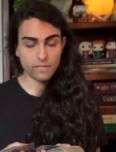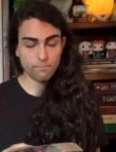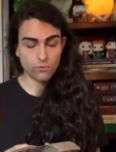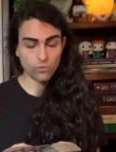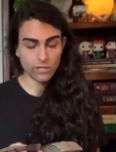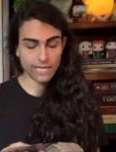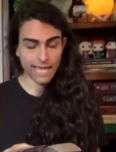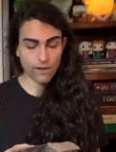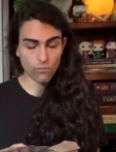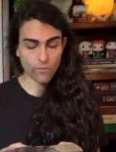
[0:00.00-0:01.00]
be pulling
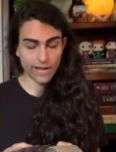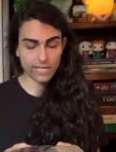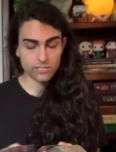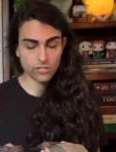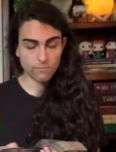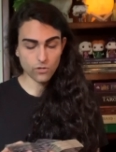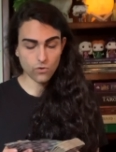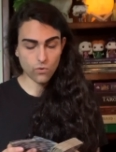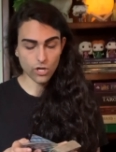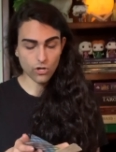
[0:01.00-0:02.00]
a random
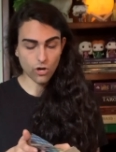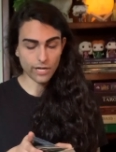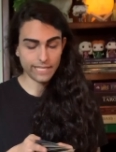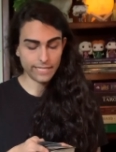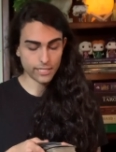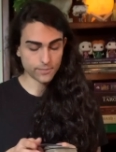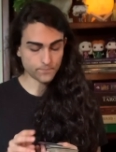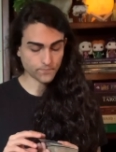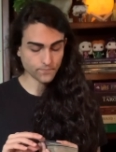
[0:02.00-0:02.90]
court card here.